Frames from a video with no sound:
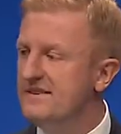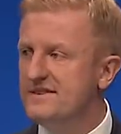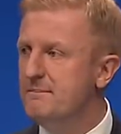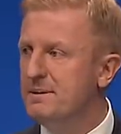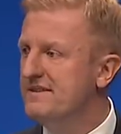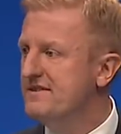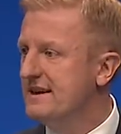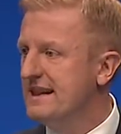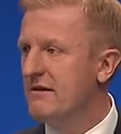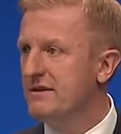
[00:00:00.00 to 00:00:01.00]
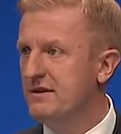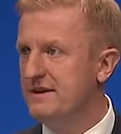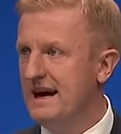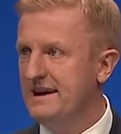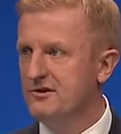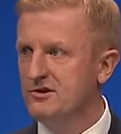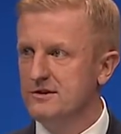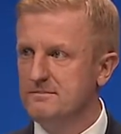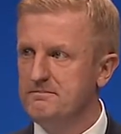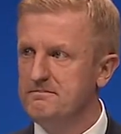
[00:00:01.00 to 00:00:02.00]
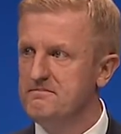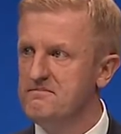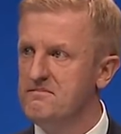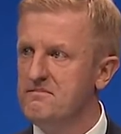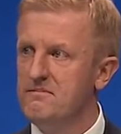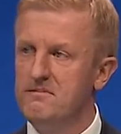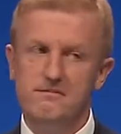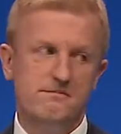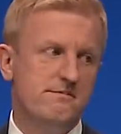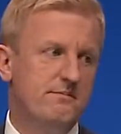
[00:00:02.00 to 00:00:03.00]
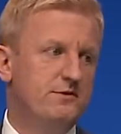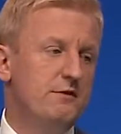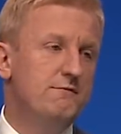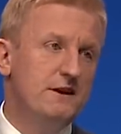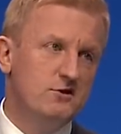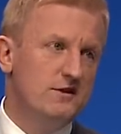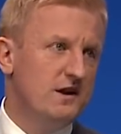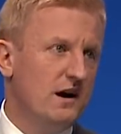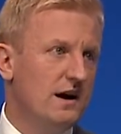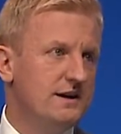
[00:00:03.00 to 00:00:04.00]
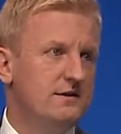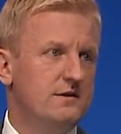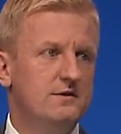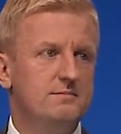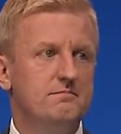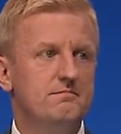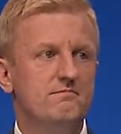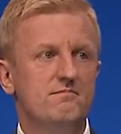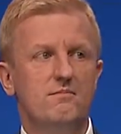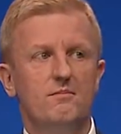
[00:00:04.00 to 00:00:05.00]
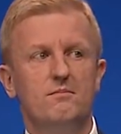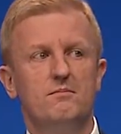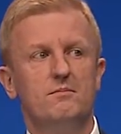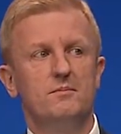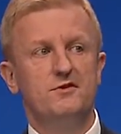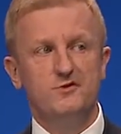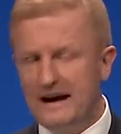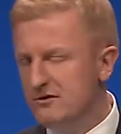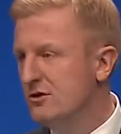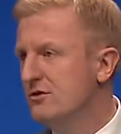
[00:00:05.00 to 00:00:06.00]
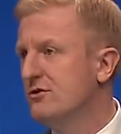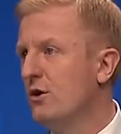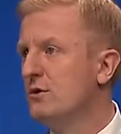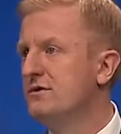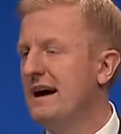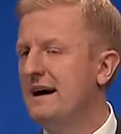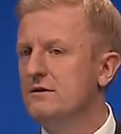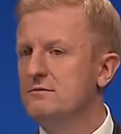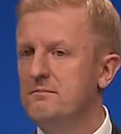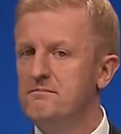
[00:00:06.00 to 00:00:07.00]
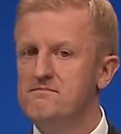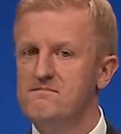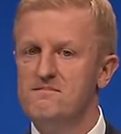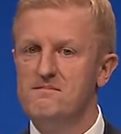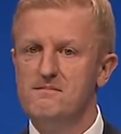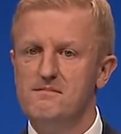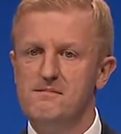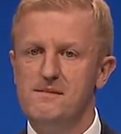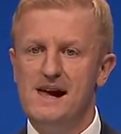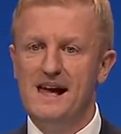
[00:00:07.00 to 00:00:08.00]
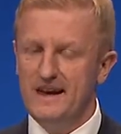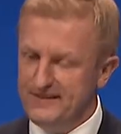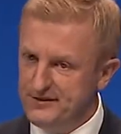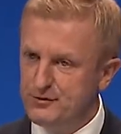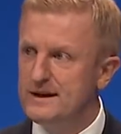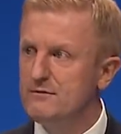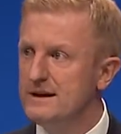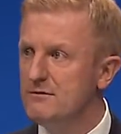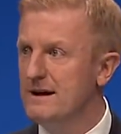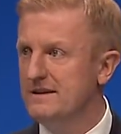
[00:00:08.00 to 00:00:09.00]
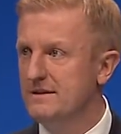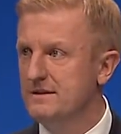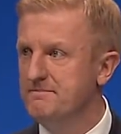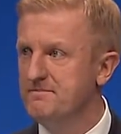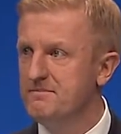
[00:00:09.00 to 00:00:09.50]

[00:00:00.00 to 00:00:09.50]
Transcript: this simplistic narrative in action. Divisions are heightened, statues torn down, history rewritten.